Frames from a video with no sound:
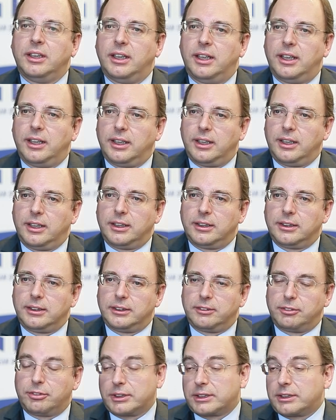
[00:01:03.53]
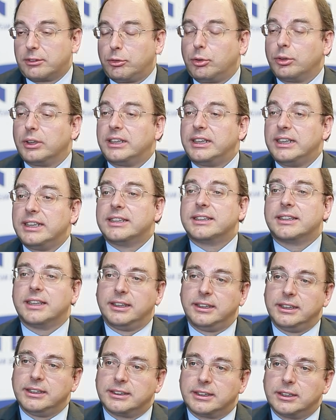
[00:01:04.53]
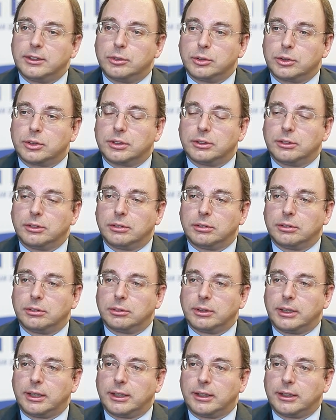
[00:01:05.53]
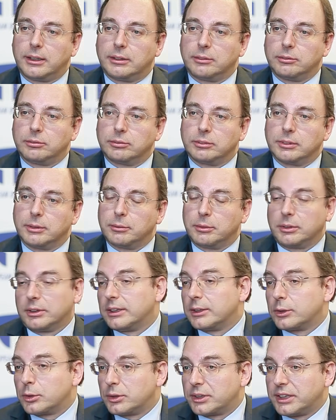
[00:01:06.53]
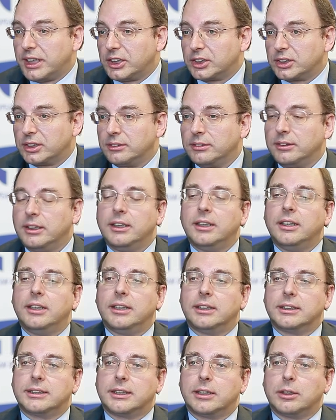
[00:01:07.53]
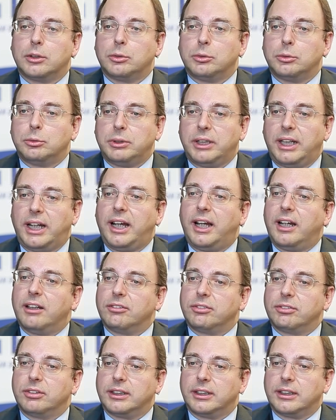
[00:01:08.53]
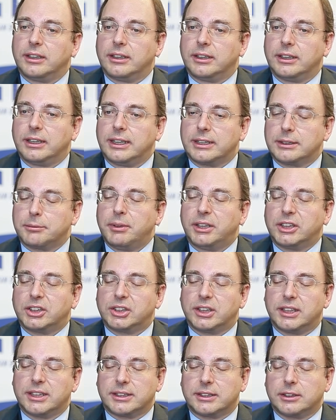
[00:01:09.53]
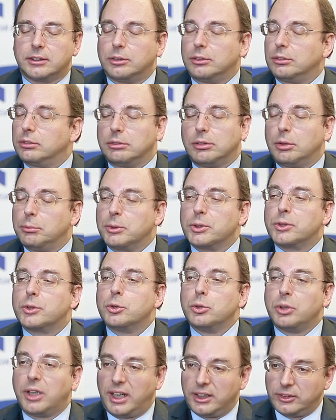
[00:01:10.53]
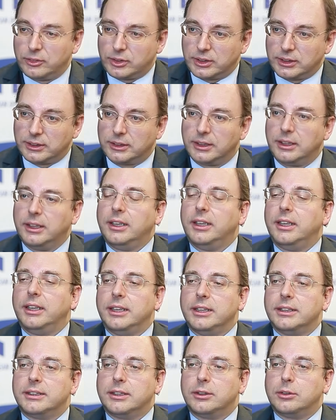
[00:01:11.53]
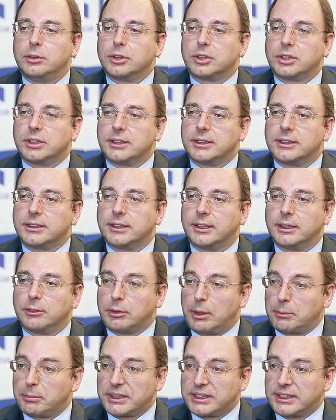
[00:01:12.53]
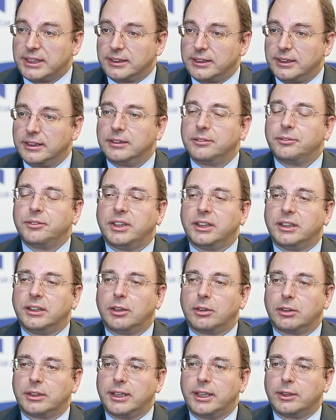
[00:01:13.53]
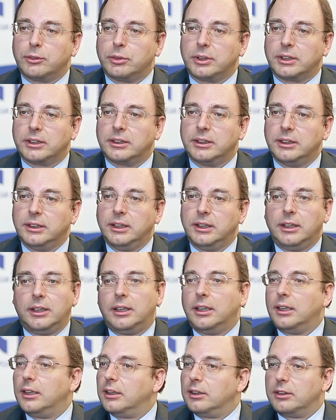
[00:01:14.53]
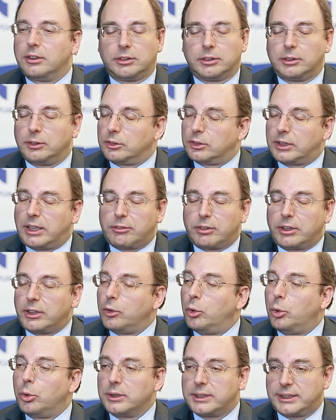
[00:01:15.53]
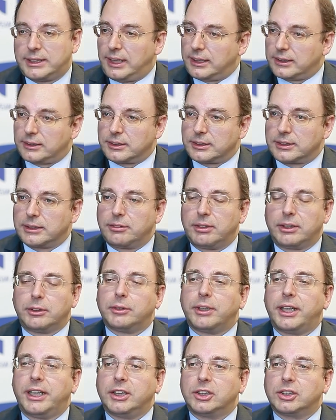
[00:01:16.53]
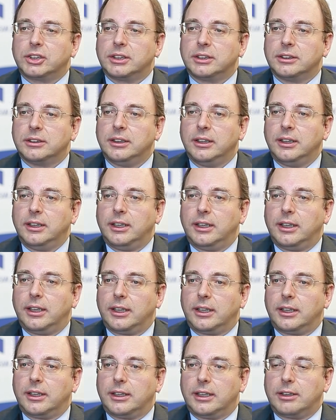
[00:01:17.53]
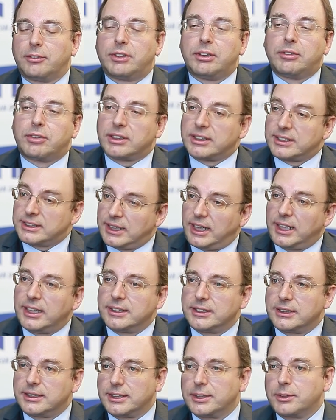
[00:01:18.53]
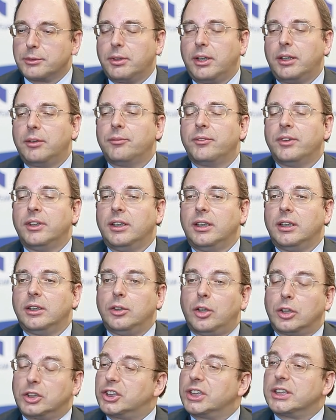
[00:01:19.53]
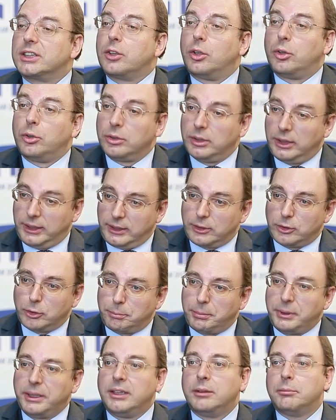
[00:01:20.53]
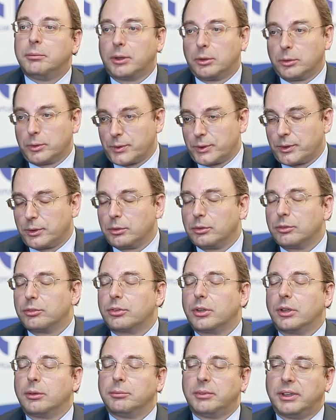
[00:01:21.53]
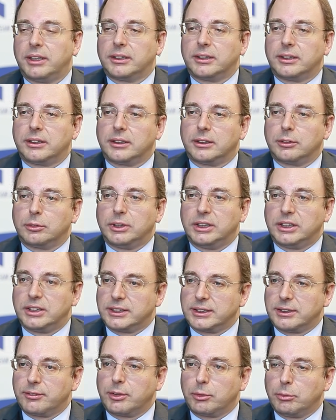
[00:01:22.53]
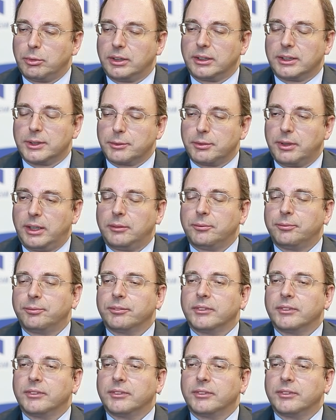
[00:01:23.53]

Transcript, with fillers: Uh, first of all, it is an institutional um, association, so we have uh, as much as almost 200 institutions represented in our network, uh, covering all sectors of education, uh, of different sizes as well, not just only European, but also from other regions of the world as well.